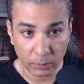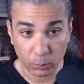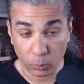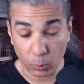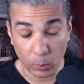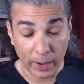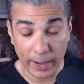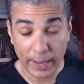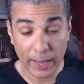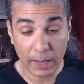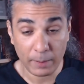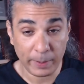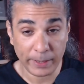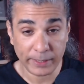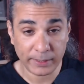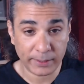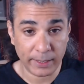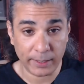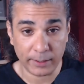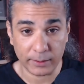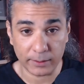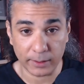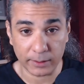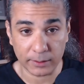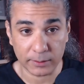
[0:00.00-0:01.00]
And why am I
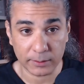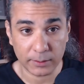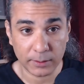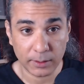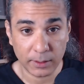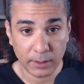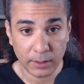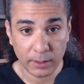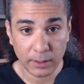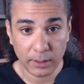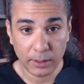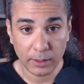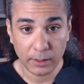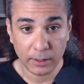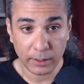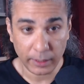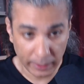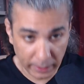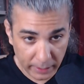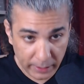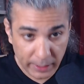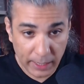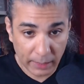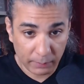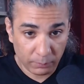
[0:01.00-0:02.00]
saying this?
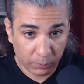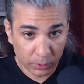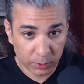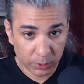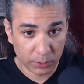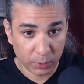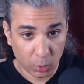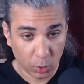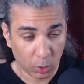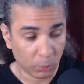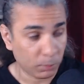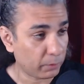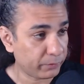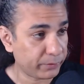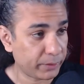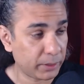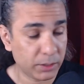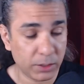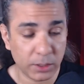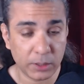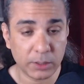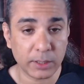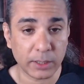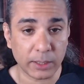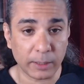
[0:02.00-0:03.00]
India was the home of the
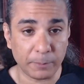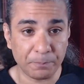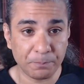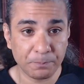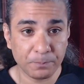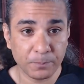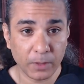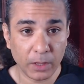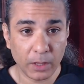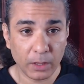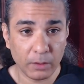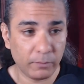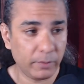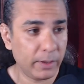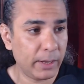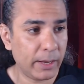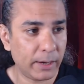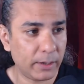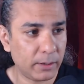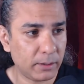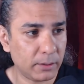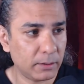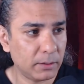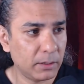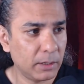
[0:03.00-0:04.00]
cheetah. We
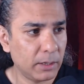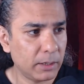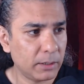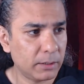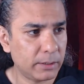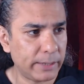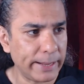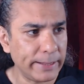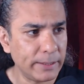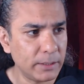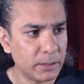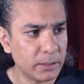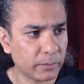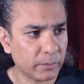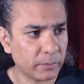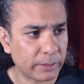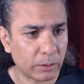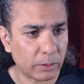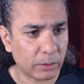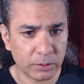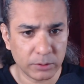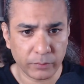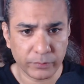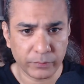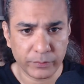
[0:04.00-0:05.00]
had tens of
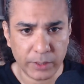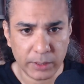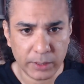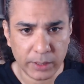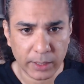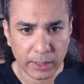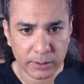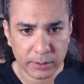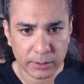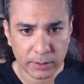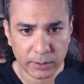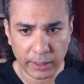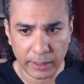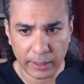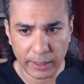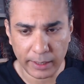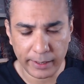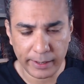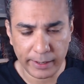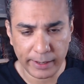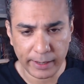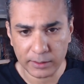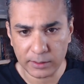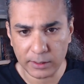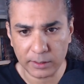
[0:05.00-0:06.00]
thousands of cheetahs in
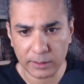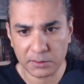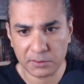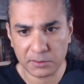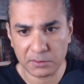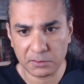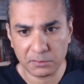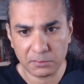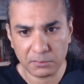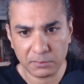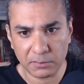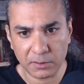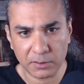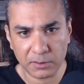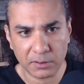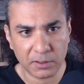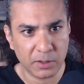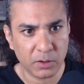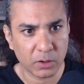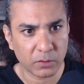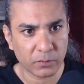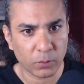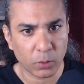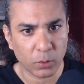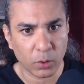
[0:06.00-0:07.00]
India just
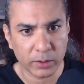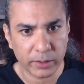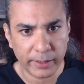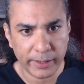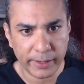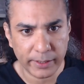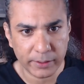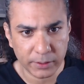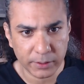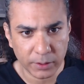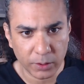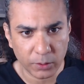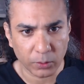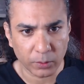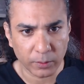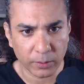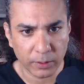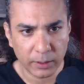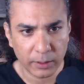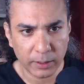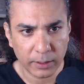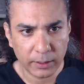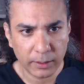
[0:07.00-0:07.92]
300 or 400 years ago.